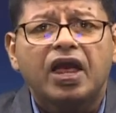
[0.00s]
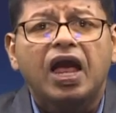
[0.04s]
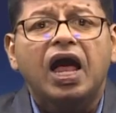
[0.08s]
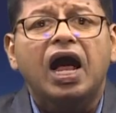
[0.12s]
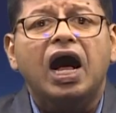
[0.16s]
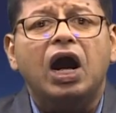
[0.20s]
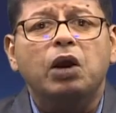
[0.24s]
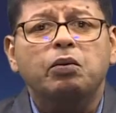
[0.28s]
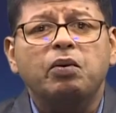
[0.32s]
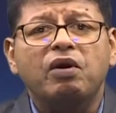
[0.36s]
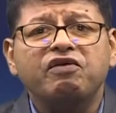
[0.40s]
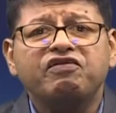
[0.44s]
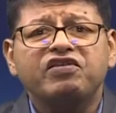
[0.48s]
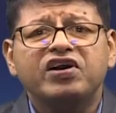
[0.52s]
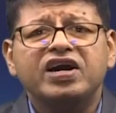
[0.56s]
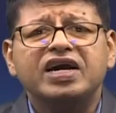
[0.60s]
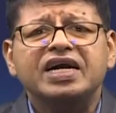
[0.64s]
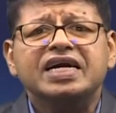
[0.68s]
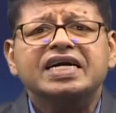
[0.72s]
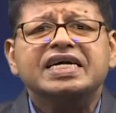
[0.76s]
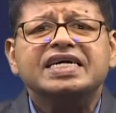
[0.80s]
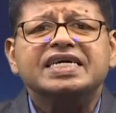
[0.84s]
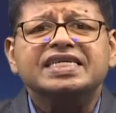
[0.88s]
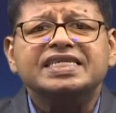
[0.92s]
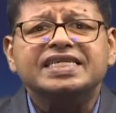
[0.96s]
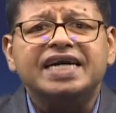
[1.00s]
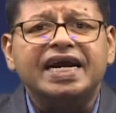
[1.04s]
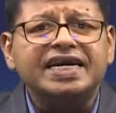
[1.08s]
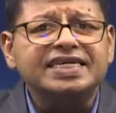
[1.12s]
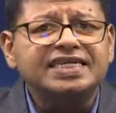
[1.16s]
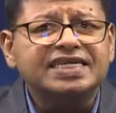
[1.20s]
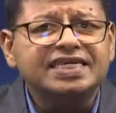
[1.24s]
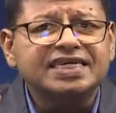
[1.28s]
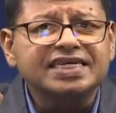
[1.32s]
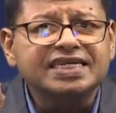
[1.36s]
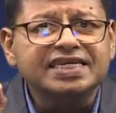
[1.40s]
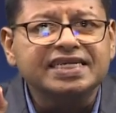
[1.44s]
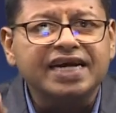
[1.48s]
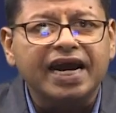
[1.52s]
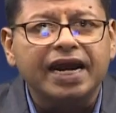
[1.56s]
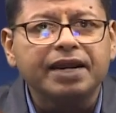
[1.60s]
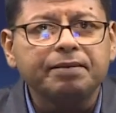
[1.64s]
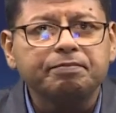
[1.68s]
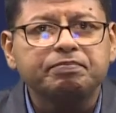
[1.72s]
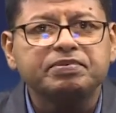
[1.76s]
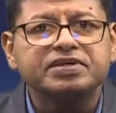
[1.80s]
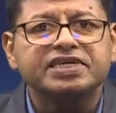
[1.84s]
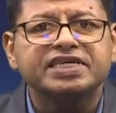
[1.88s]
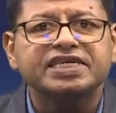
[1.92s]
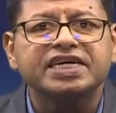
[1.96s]
However,
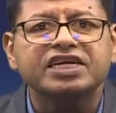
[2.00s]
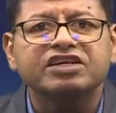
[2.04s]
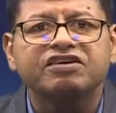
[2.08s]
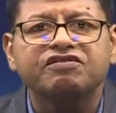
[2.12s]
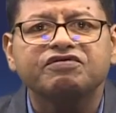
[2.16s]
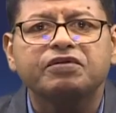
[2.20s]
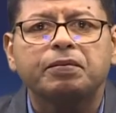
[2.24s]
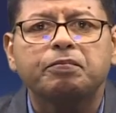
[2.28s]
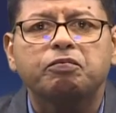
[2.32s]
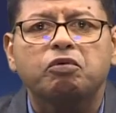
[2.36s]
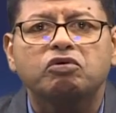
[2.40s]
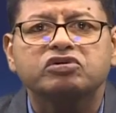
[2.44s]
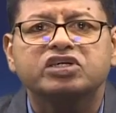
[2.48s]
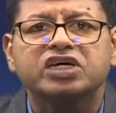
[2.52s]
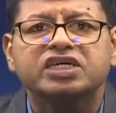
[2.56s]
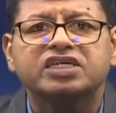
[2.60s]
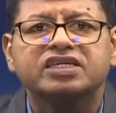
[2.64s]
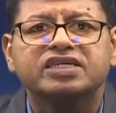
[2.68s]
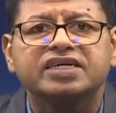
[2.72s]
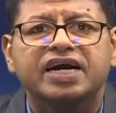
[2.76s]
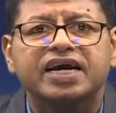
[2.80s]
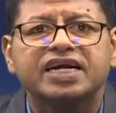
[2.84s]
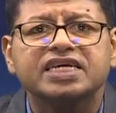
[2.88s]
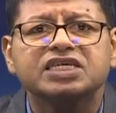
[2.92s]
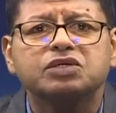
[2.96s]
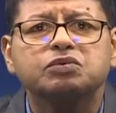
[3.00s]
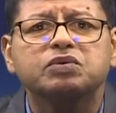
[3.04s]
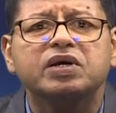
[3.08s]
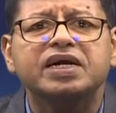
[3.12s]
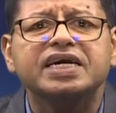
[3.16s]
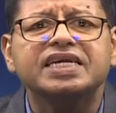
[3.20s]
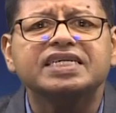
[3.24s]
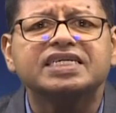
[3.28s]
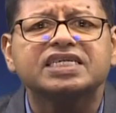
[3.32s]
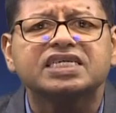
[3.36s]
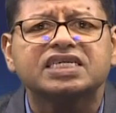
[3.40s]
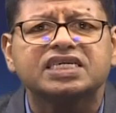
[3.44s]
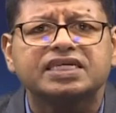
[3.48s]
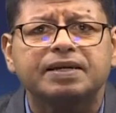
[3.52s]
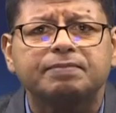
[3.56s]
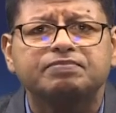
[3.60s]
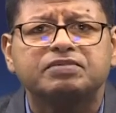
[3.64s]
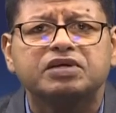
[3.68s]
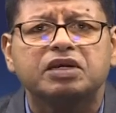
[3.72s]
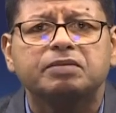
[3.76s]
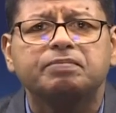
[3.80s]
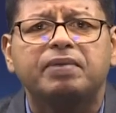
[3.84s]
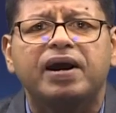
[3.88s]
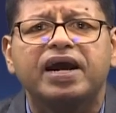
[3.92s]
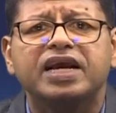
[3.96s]
99% of the projectiles were
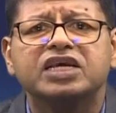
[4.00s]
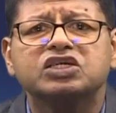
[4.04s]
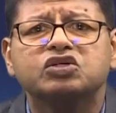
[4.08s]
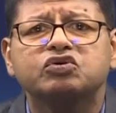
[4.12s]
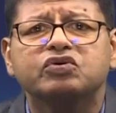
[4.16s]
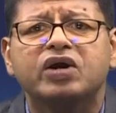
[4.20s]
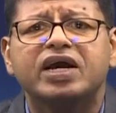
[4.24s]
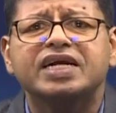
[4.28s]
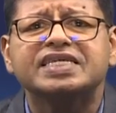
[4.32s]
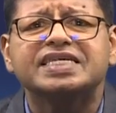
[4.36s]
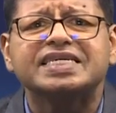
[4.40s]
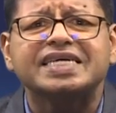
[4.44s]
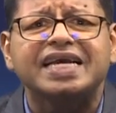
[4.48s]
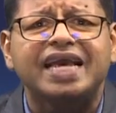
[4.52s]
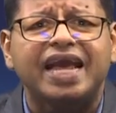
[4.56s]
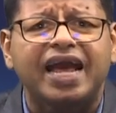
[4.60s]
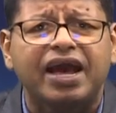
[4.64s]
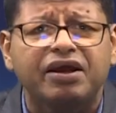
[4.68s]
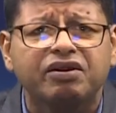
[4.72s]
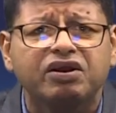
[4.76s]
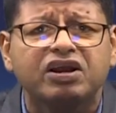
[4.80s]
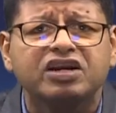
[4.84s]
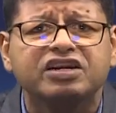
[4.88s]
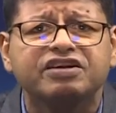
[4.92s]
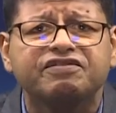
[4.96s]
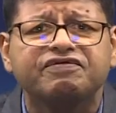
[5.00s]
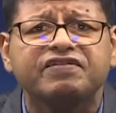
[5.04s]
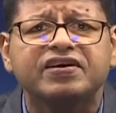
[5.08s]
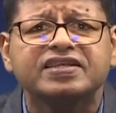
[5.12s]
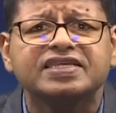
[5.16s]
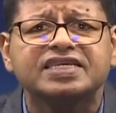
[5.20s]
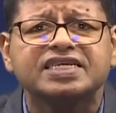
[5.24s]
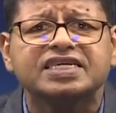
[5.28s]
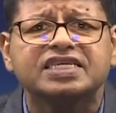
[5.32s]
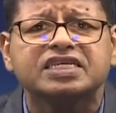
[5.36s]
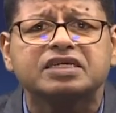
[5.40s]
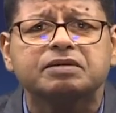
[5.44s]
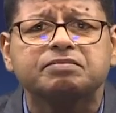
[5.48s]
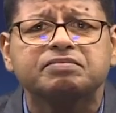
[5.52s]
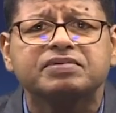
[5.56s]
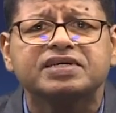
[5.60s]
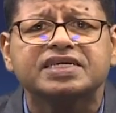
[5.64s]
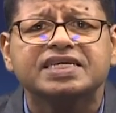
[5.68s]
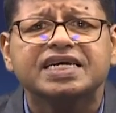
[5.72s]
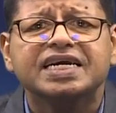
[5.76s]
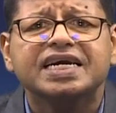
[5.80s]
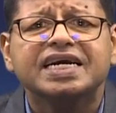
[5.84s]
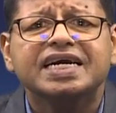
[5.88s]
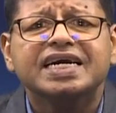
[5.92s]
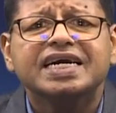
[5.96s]
intercepted by Israel's aerial defense
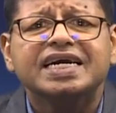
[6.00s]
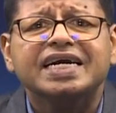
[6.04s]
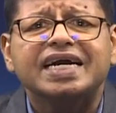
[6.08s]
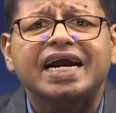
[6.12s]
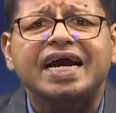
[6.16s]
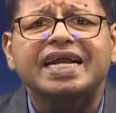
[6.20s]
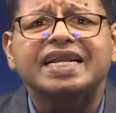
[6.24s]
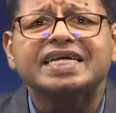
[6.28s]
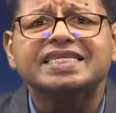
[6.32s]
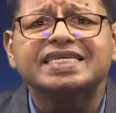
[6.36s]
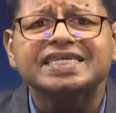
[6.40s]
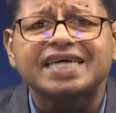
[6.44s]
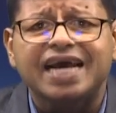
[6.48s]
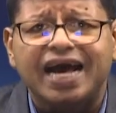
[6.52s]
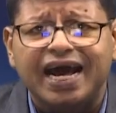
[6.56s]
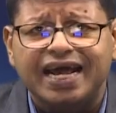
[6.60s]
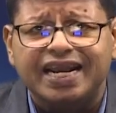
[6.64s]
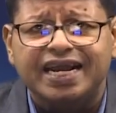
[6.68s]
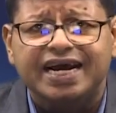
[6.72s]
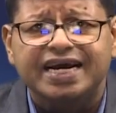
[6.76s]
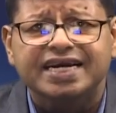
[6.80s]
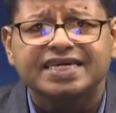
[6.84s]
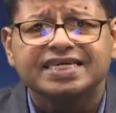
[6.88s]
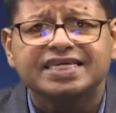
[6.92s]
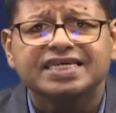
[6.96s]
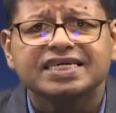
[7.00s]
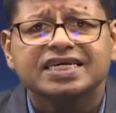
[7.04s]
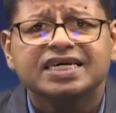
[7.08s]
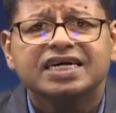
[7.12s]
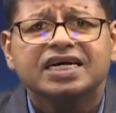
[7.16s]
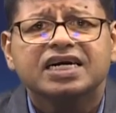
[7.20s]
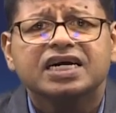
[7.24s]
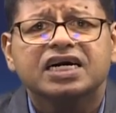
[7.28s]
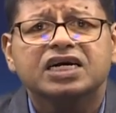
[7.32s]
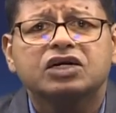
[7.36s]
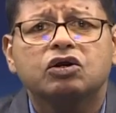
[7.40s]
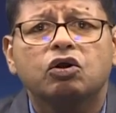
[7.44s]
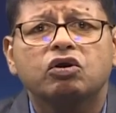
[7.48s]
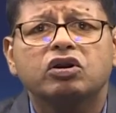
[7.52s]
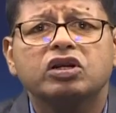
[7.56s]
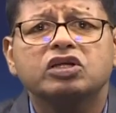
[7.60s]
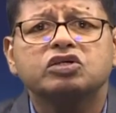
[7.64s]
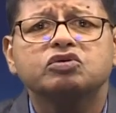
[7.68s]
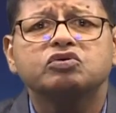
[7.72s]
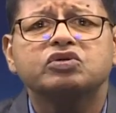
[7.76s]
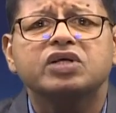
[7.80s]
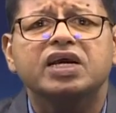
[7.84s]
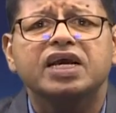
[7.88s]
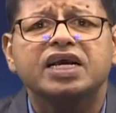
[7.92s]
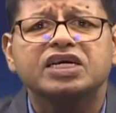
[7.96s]
systems and its allies, according
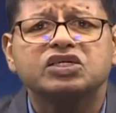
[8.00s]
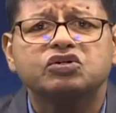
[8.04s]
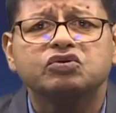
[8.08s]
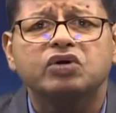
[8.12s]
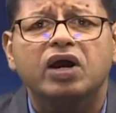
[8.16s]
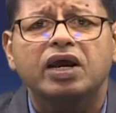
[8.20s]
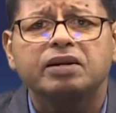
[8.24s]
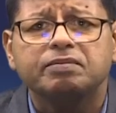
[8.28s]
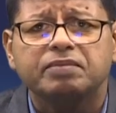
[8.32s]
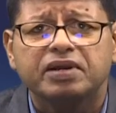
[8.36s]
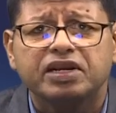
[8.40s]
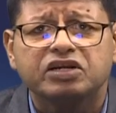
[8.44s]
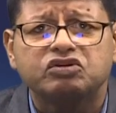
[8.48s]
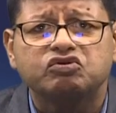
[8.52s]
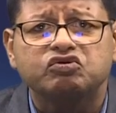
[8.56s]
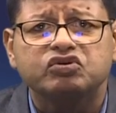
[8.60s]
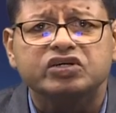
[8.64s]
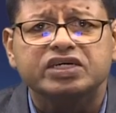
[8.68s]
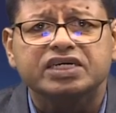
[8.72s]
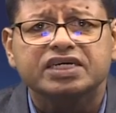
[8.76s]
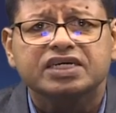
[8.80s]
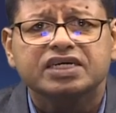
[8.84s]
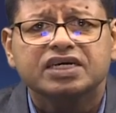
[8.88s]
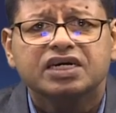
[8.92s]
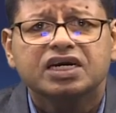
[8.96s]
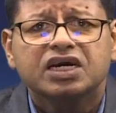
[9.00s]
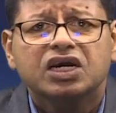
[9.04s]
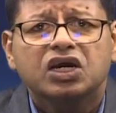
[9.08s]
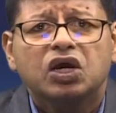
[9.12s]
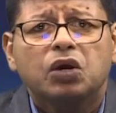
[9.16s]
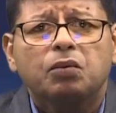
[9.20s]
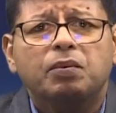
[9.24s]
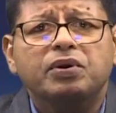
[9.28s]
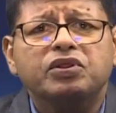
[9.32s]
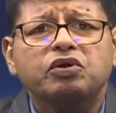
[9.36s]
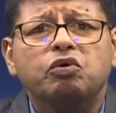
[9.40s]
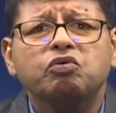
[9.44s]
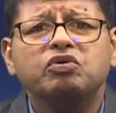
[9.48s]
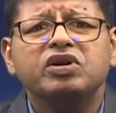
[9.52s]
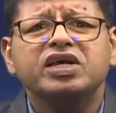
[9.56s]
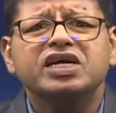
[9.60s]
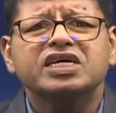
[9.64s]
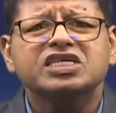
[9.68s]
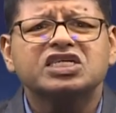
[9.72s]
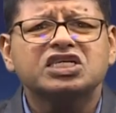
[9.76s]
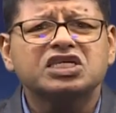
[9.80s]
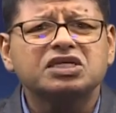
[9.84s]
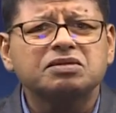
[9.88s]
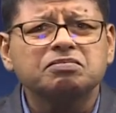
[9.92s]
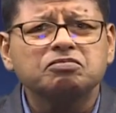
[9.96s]
to the Israel military, with only
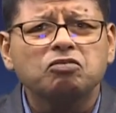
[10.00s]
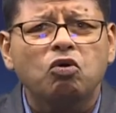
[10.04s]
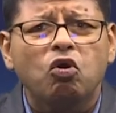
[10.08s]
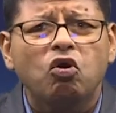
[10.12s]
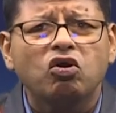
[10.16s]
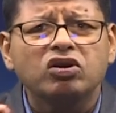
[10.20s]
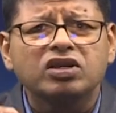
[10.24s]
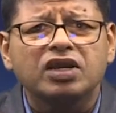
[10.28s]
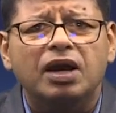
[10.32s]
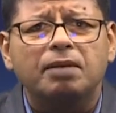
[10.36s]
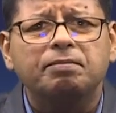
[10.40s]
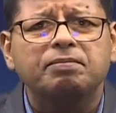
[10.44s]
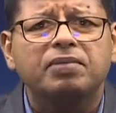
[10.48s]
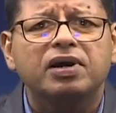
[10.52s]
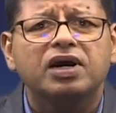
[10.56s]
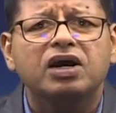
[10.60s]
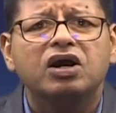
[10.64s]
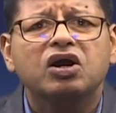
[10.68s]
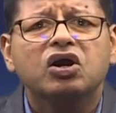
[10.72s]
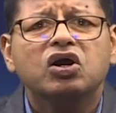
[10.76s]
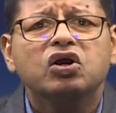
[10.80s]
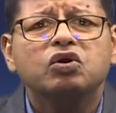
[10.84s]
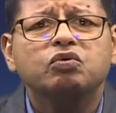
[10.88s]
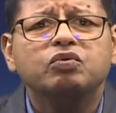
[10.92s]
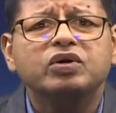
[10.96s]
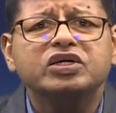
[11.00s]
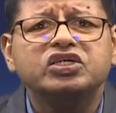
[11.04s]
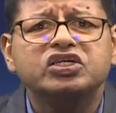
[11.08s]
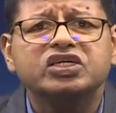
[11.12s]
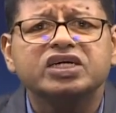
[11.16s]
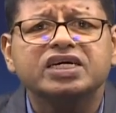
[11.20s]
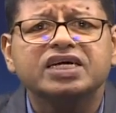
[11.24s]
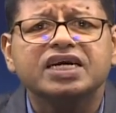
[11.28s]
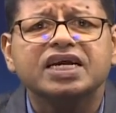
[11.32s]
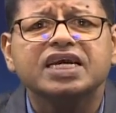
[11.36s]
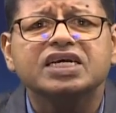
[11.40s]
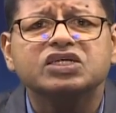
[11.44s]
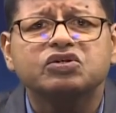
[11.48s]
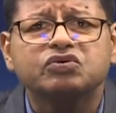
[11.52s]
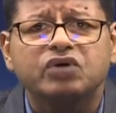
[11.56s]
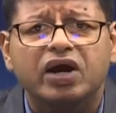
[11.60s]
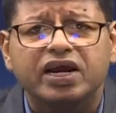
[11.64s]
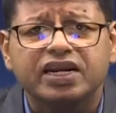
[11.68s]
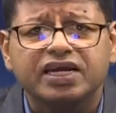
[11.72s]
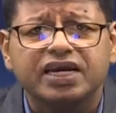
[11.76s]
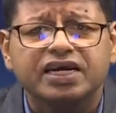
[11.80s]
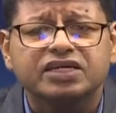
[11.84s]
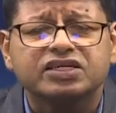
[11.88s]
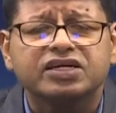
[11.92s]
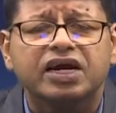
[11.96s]
a small number reaching
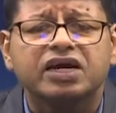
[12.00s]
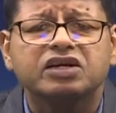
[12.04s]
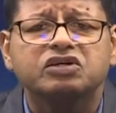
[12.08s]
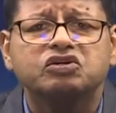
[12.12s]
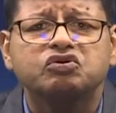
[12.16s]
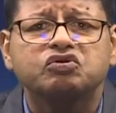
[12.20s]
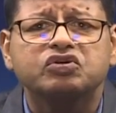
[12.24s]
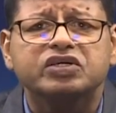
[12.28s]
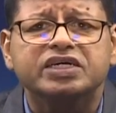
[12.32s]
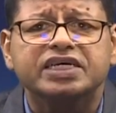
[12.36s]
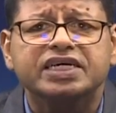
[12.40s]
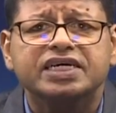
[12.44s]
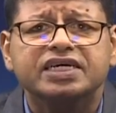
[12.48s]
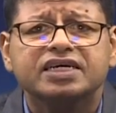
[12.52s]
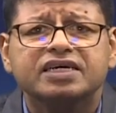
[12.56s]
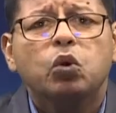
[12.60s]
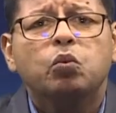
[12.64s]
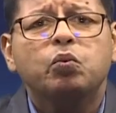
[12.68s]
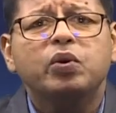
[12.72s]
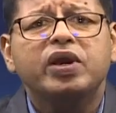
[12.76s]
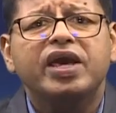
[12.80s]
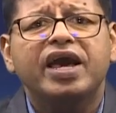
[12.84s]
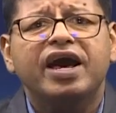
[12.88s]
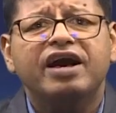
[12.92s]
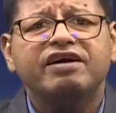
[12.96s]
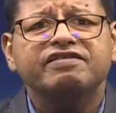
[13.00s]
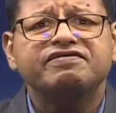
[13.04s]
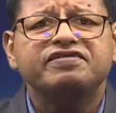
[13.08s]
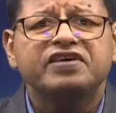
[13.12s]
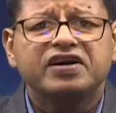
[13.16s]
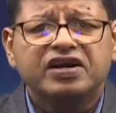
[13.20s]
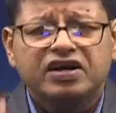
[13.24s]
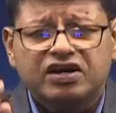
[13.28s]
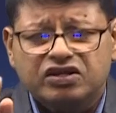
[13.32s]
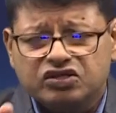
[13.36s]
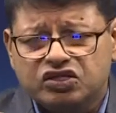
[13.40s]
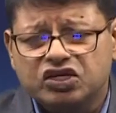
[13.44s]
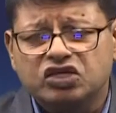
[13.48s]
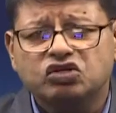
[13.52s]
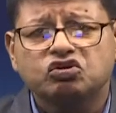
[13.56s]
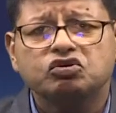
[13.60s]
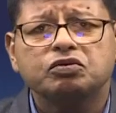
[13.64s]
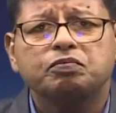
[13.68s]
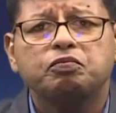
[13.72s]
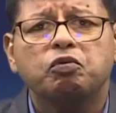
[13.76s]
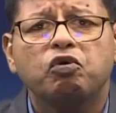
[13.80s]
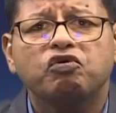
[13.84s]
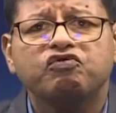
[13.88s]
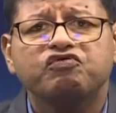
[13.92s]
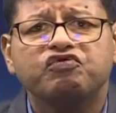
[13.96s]
Israeli territory. We have this
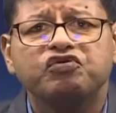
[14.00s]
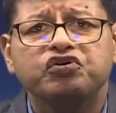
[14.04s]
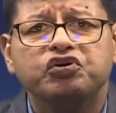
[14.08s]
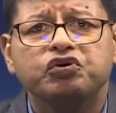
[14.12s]
report for